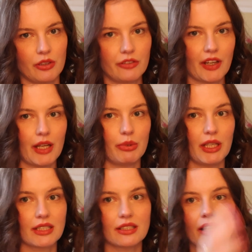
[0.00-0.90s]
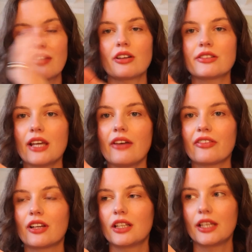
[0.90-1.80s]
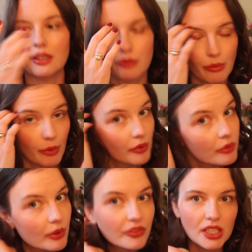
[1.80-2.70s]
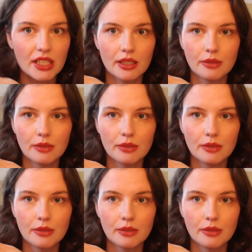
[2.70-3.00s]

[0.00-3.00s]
from the fireplace. There are definitely, I mean we've seen